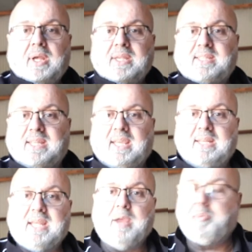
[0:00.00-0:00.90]
sticky
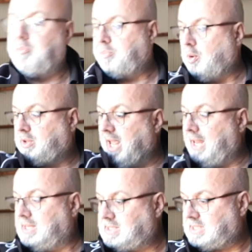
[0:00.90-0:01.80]
tape on both
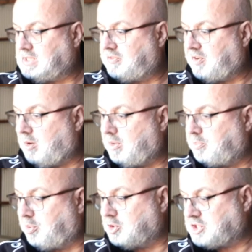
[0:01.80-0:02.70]
ends to firmly
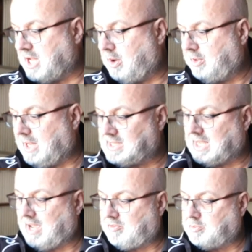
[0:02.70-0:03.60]
push down as
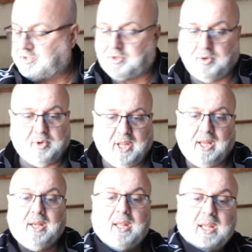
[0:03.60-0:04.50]
I have them screwed
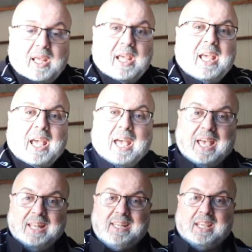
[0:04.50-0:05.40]
in,
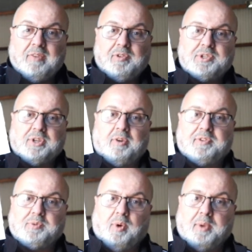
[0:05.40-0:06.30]
and they give you
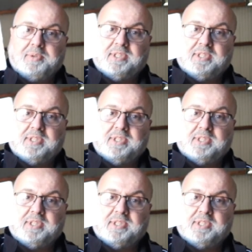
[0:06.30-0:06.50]
surface wipes.